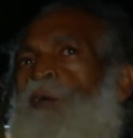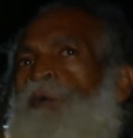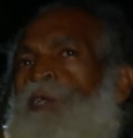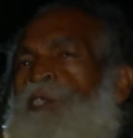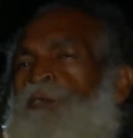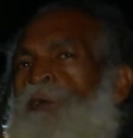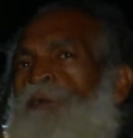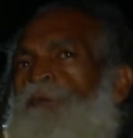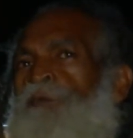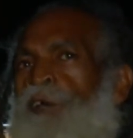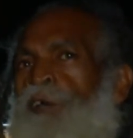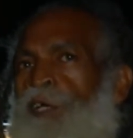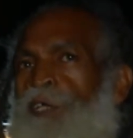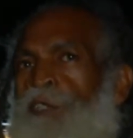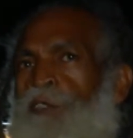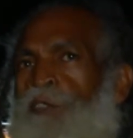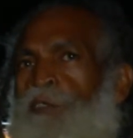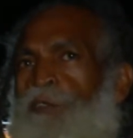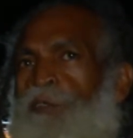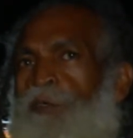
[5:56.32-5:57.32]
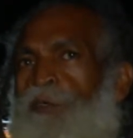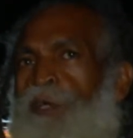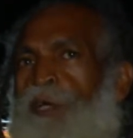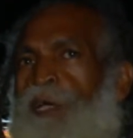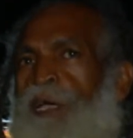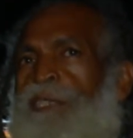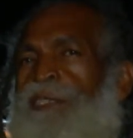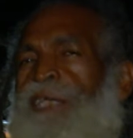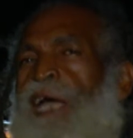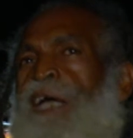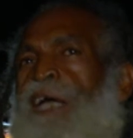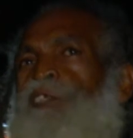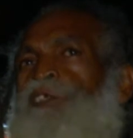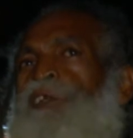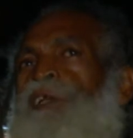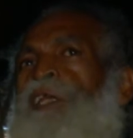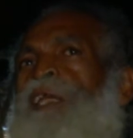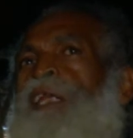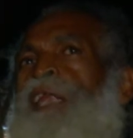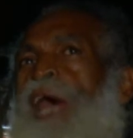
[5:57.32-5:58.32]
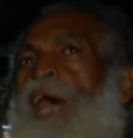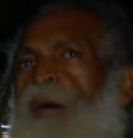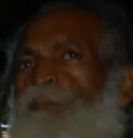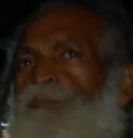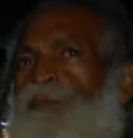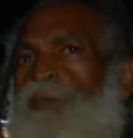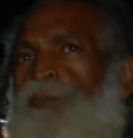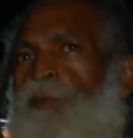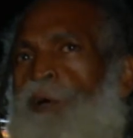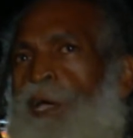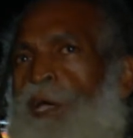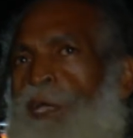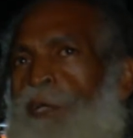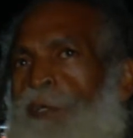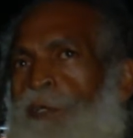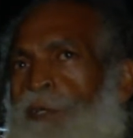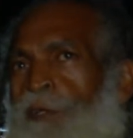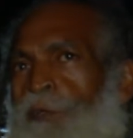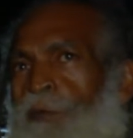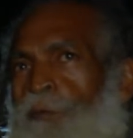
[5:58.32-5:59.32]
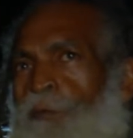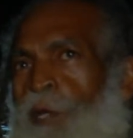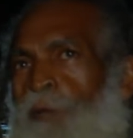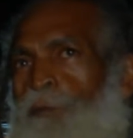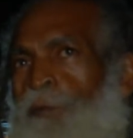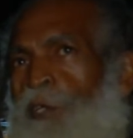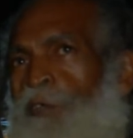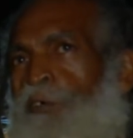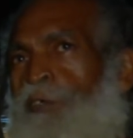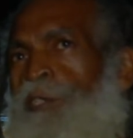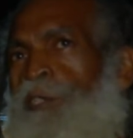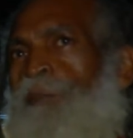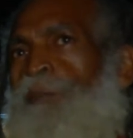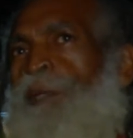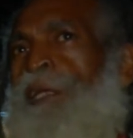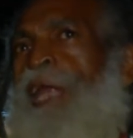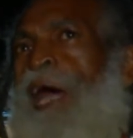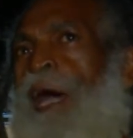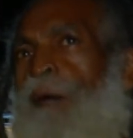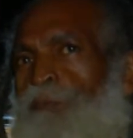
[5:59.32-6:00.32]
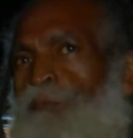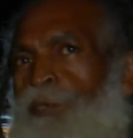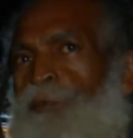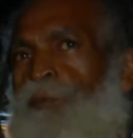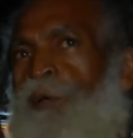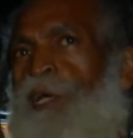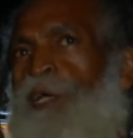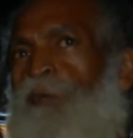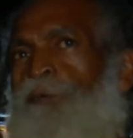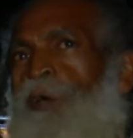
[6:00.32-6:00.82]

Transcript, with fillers: was referring to is actually lamb's bread, what we know to be lamb's bread,